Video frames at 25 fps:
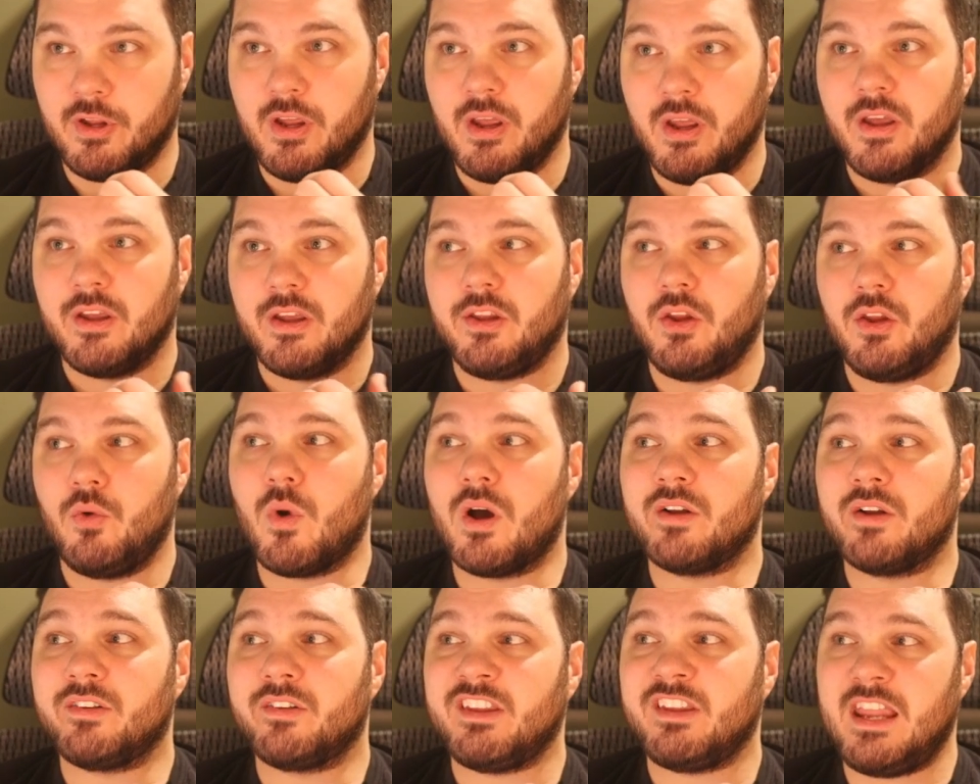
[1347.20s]
You
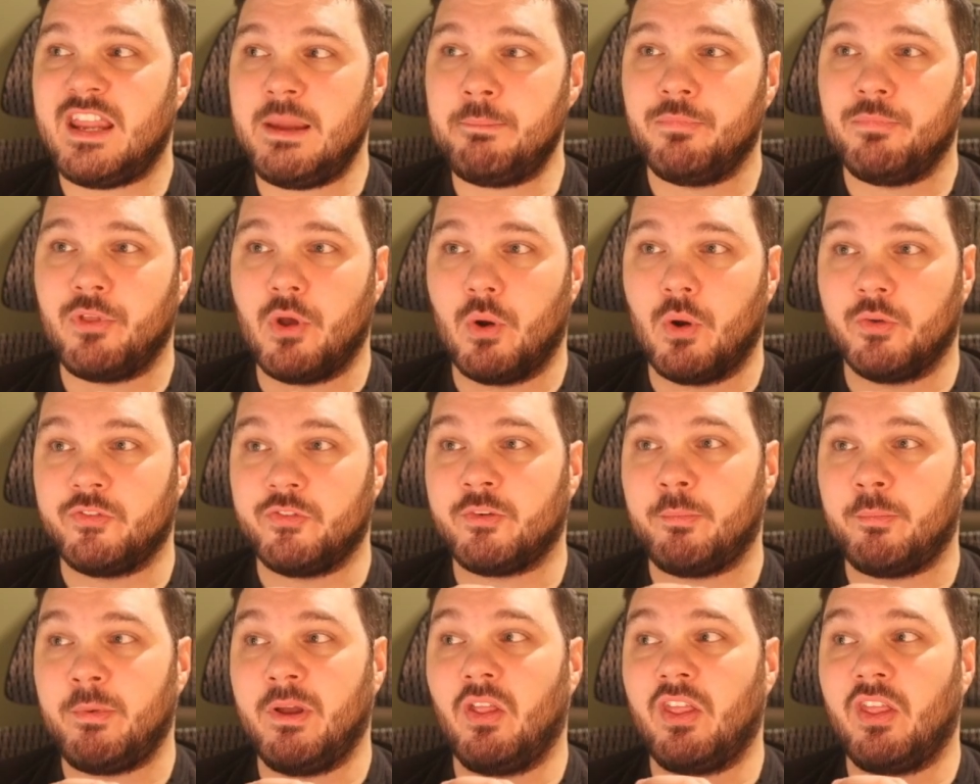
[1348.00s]
want to keep those
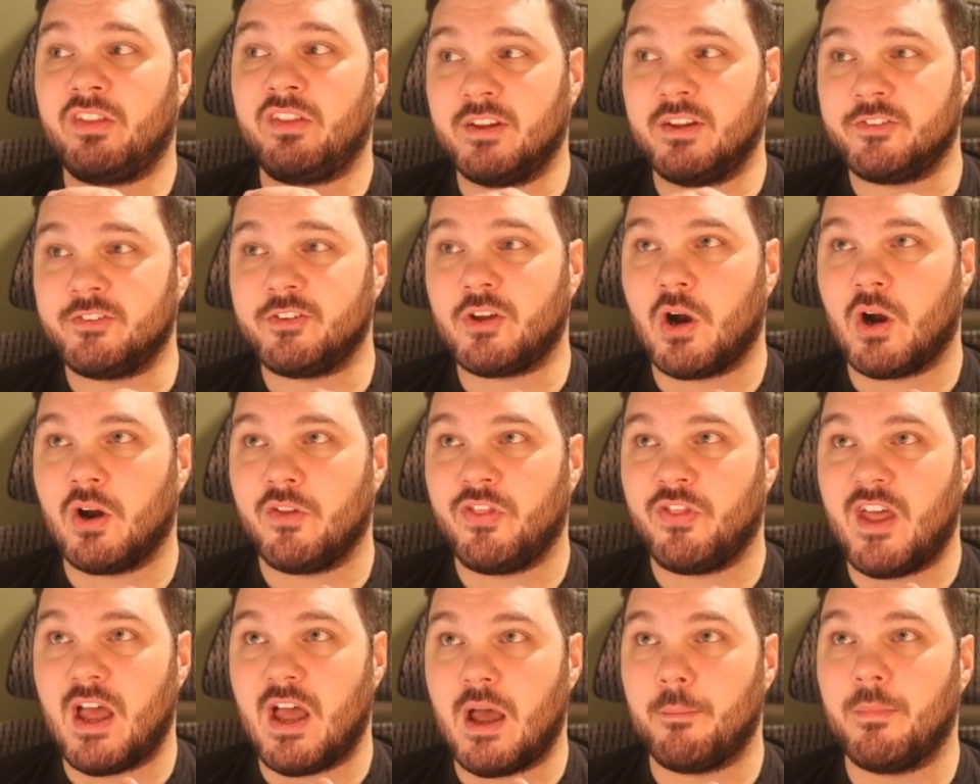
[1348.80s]
to be able to discard
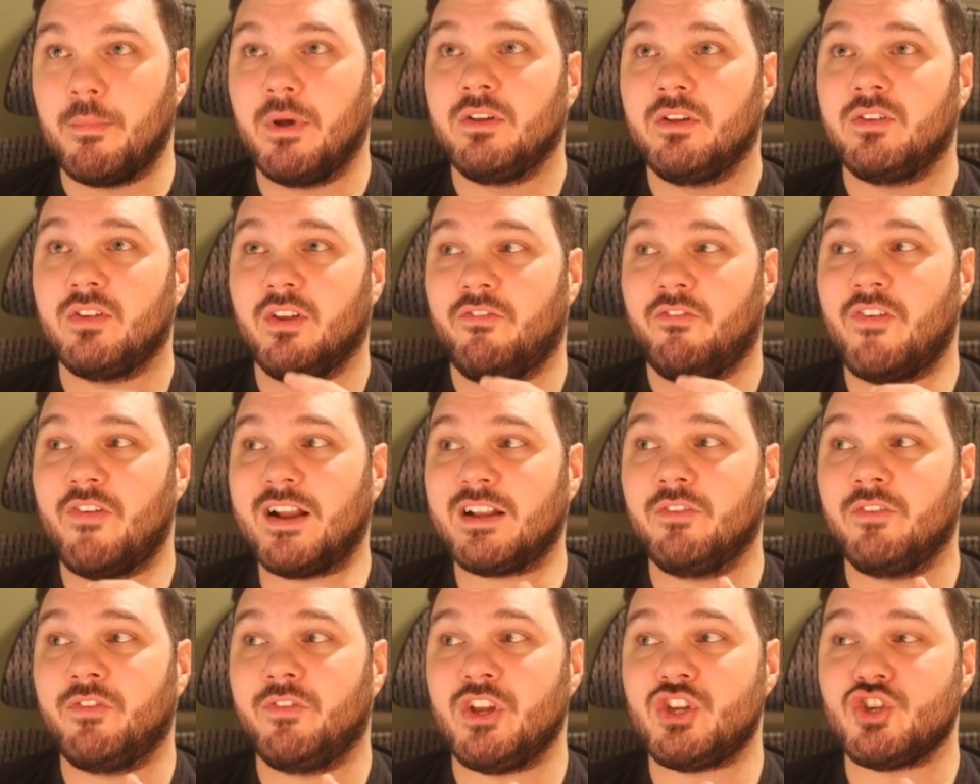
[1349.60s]
them to
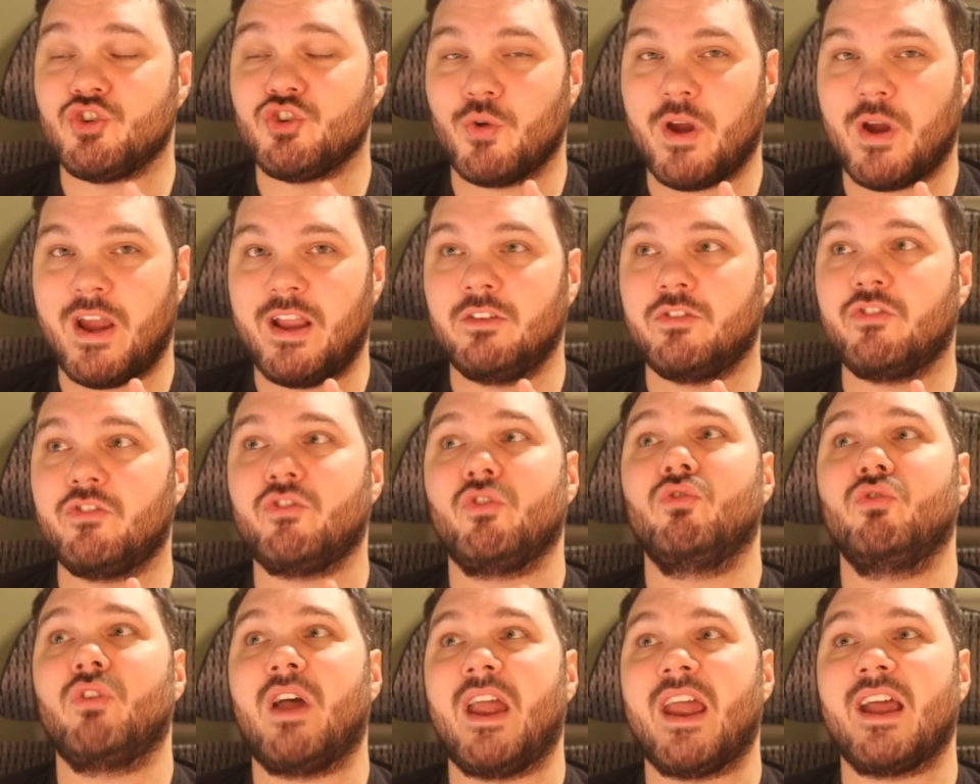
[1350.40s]
effectively trade
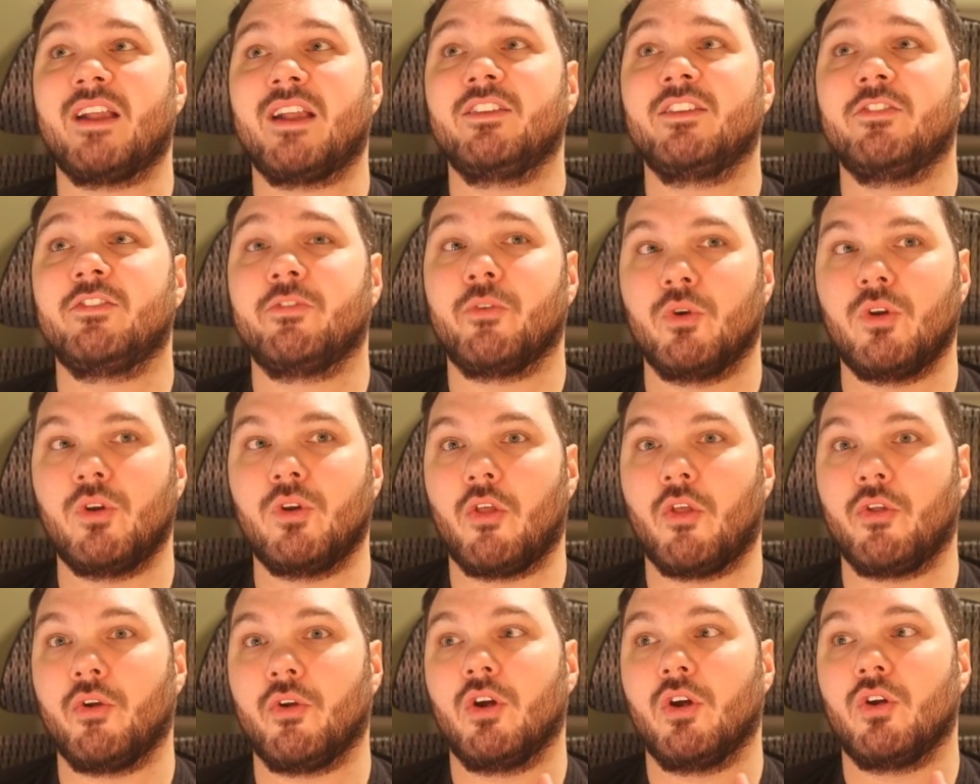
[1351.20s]
2 lands for
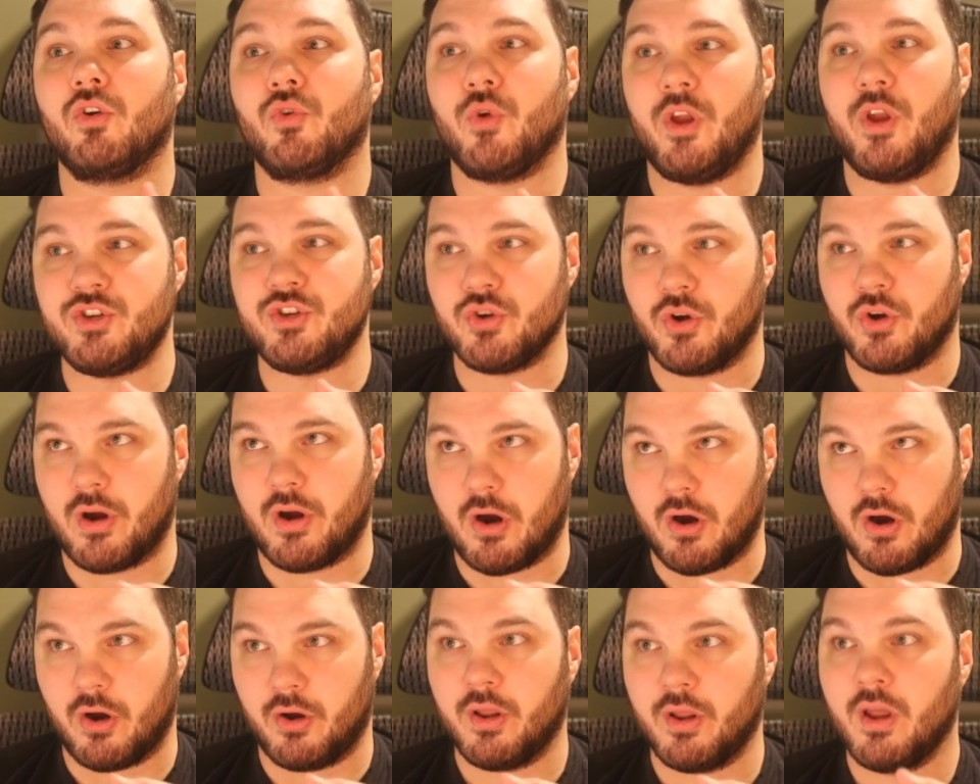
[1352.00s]
another creature
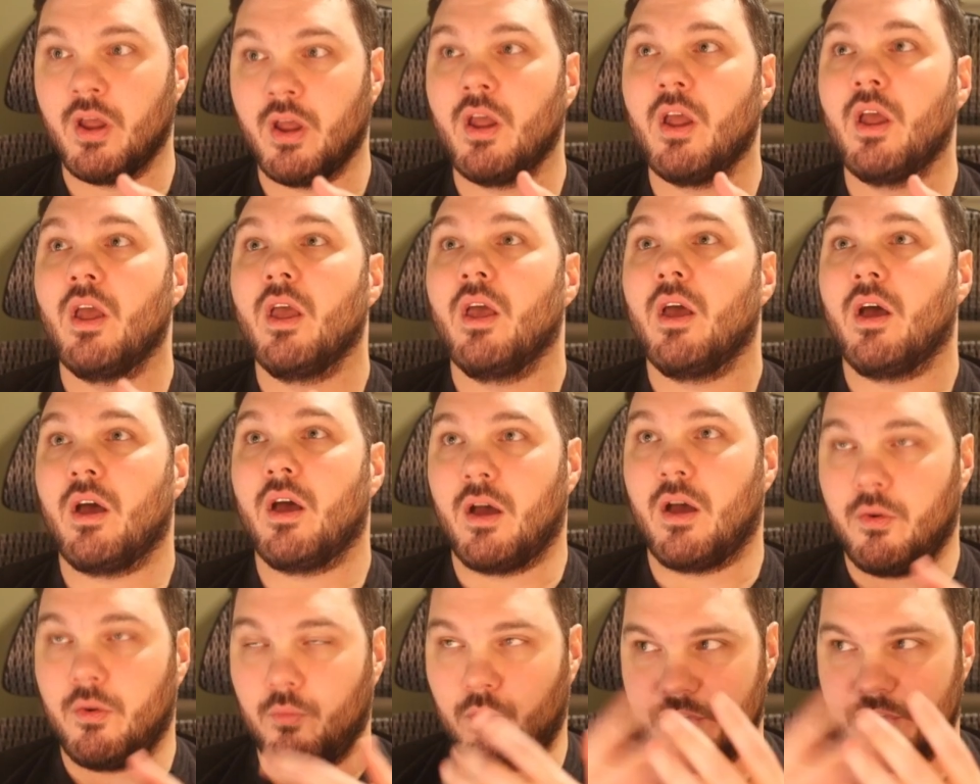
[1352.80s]
card,
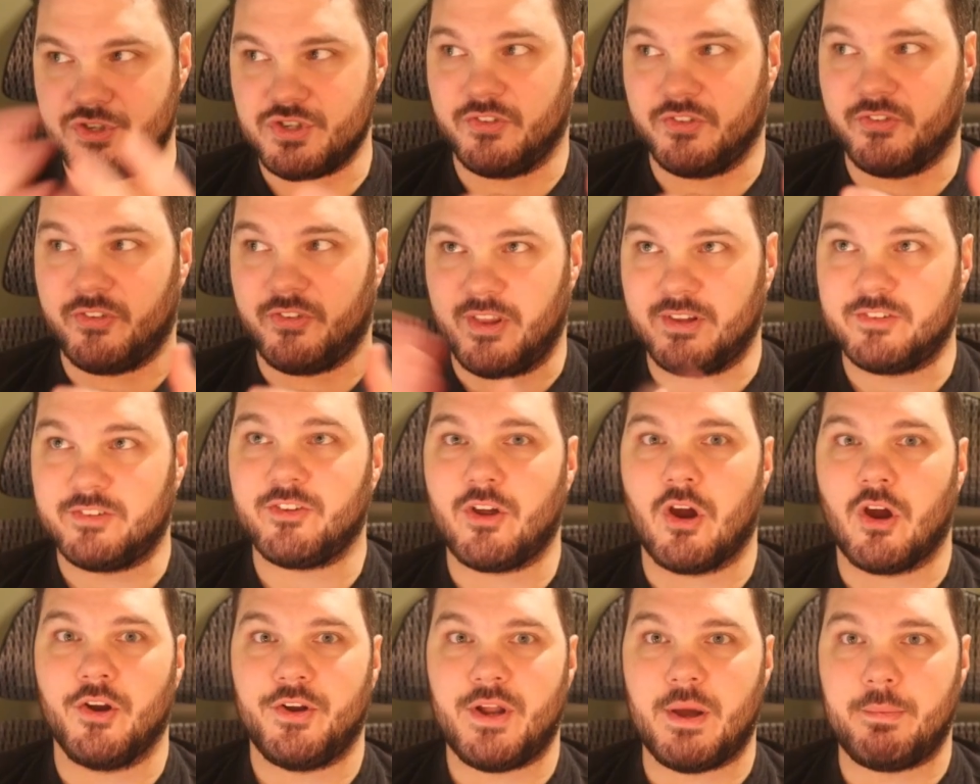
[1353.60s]
which is this
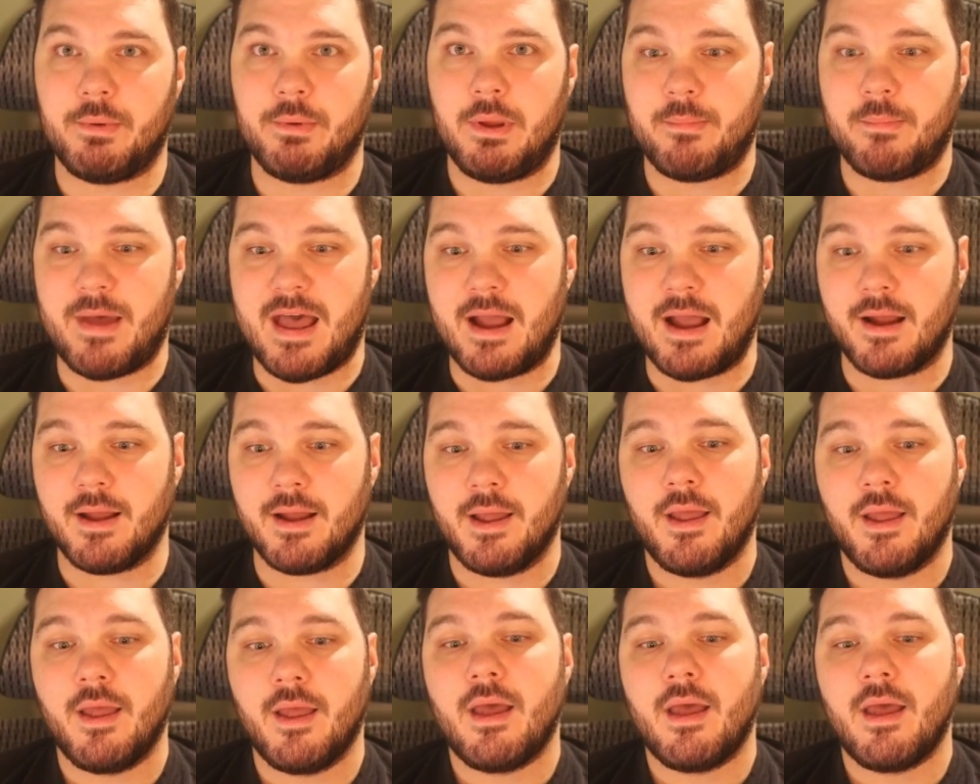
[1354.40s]
card coming back.